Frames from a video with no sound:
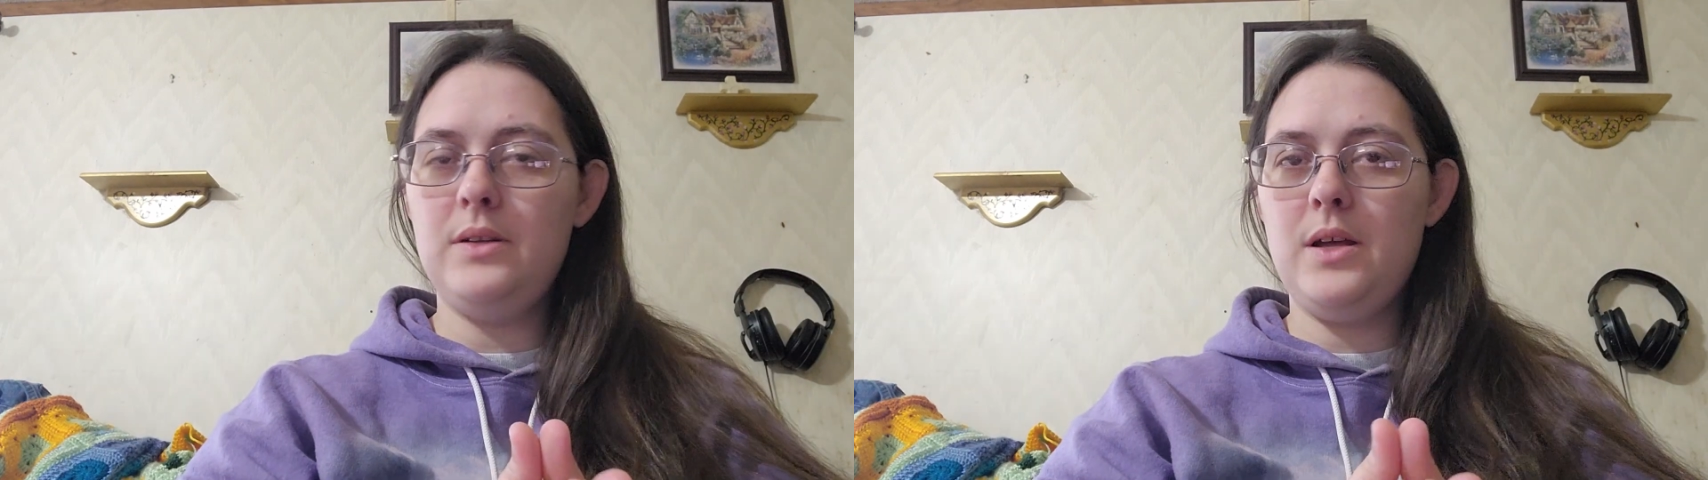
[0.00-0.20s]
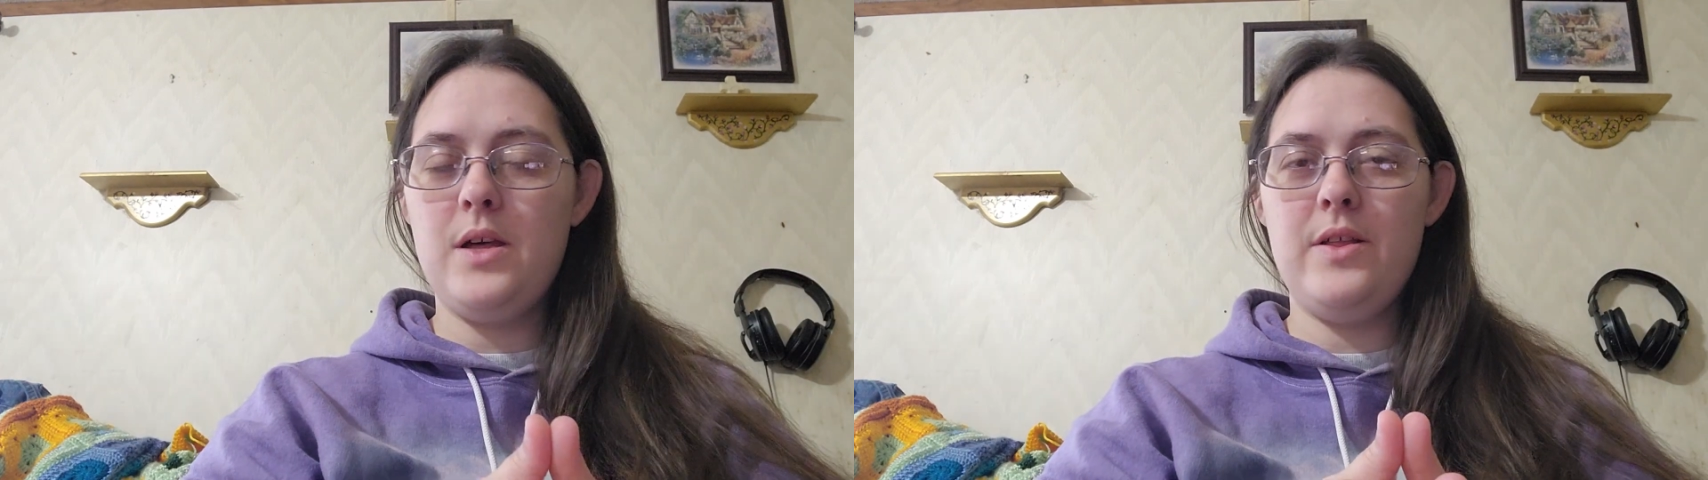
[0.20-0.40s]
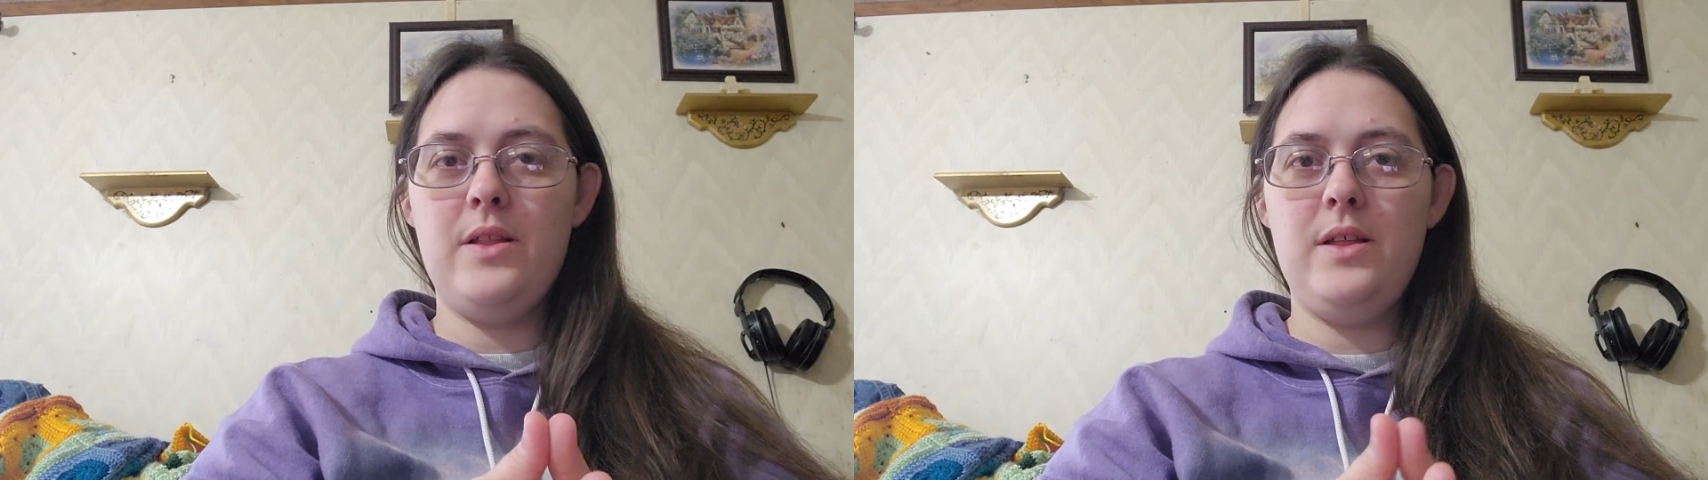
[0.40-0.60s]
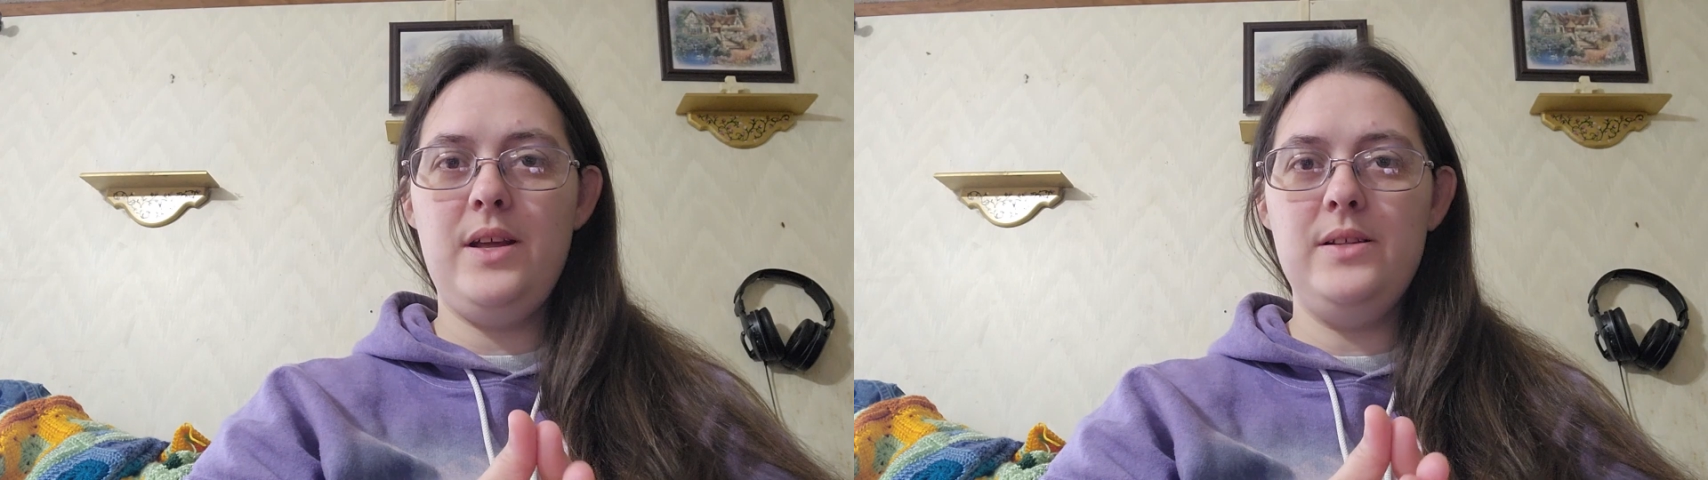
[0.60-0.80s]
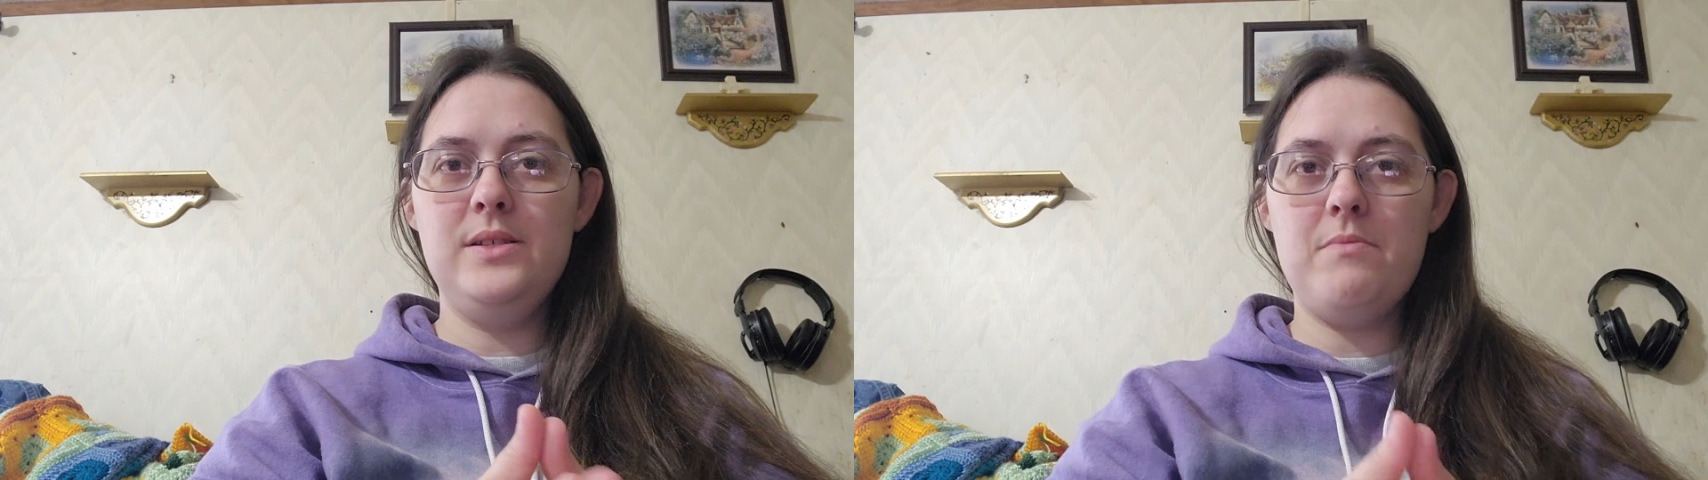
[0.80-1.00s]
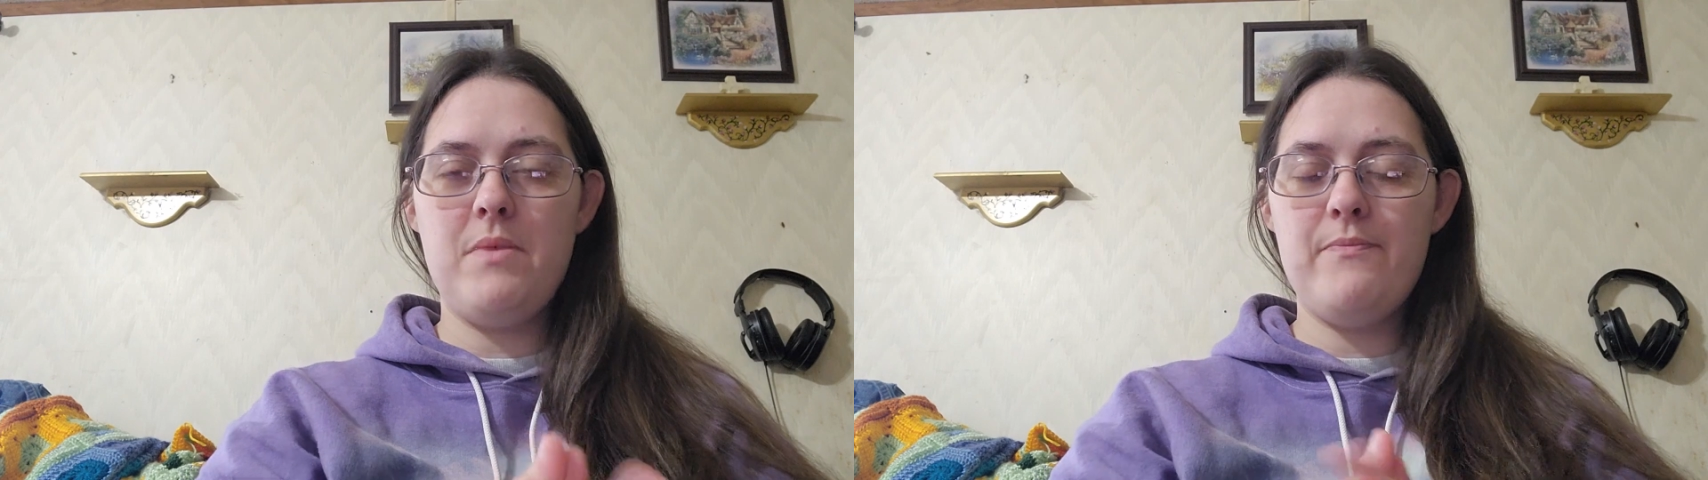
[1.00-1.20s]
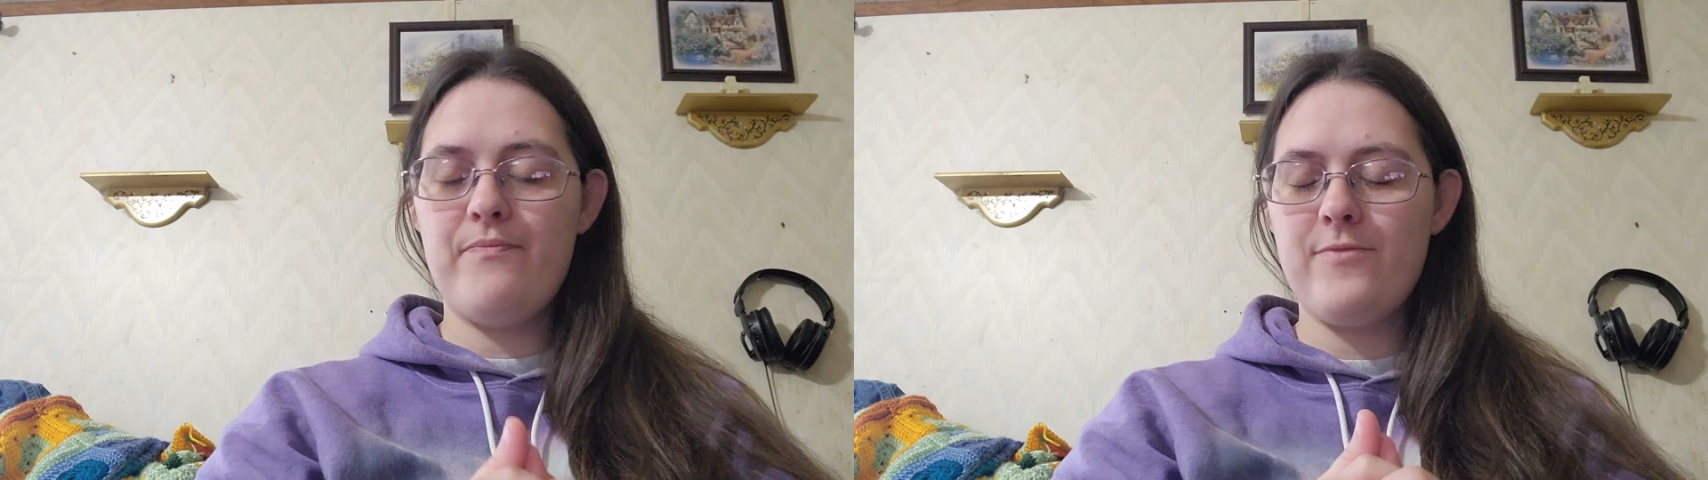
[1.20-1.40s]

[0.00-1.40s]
the lens, but